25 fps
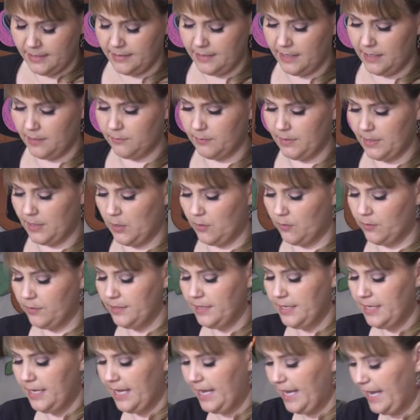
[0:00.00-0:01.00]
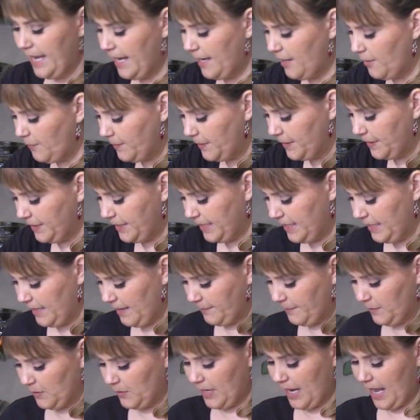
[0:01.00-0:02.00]
There we go. And over here,
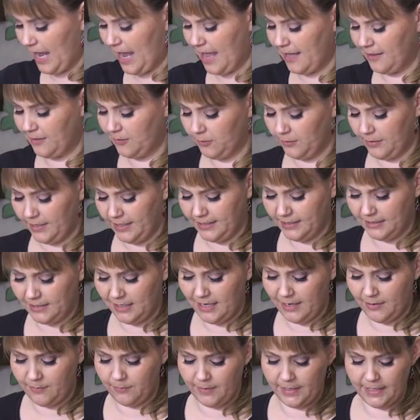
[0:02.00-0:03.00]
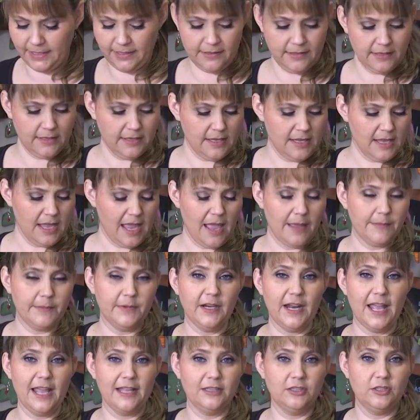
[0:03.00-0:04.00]
I'm gonna add to this liquid, I'm
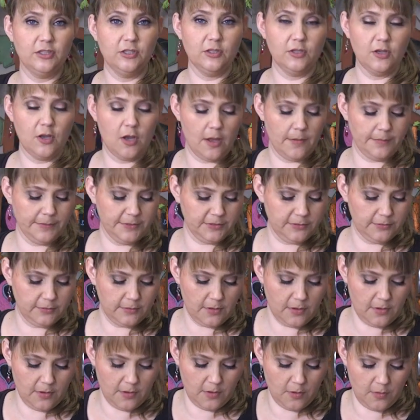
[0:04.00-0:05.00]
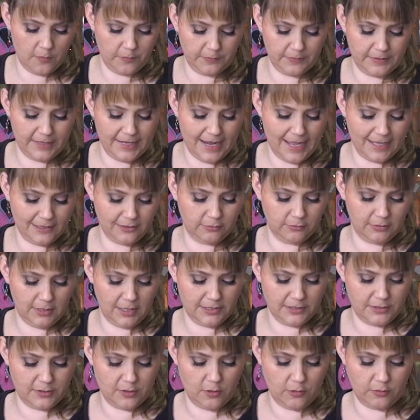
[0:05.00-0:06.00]
gonna add 2 cups of
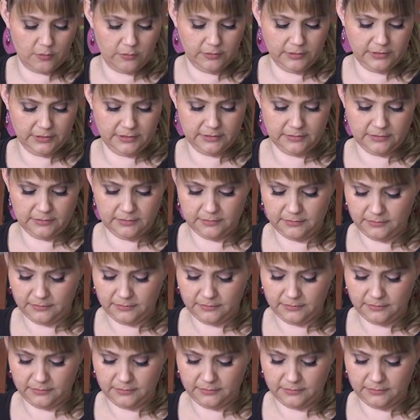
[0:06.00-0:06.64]
natural yogurt.